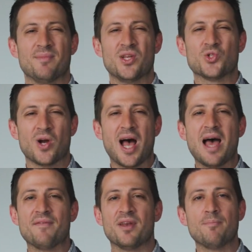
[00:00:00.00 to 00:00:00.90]
they
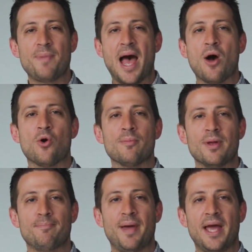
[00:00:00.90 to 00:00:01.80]
drive an
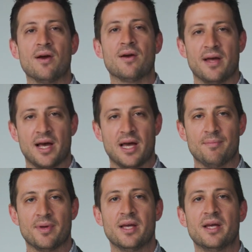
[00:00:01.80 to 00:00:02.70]
empowerment paradigm